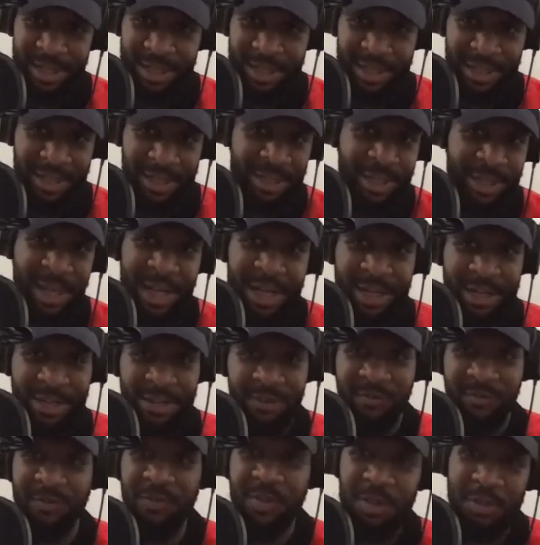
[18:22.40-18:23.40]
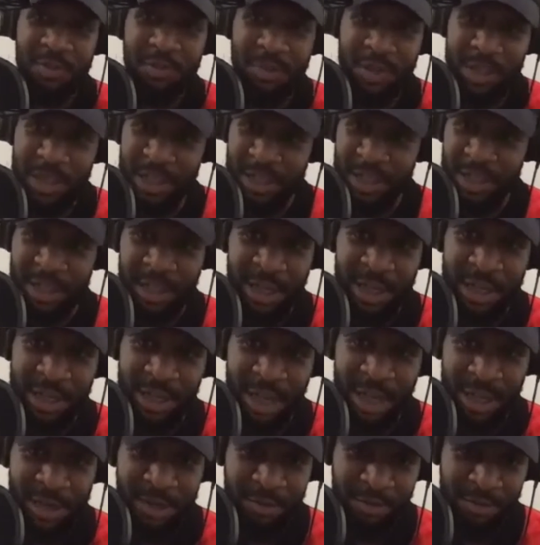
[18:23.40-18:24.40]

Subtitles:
a lot of confusion in their locker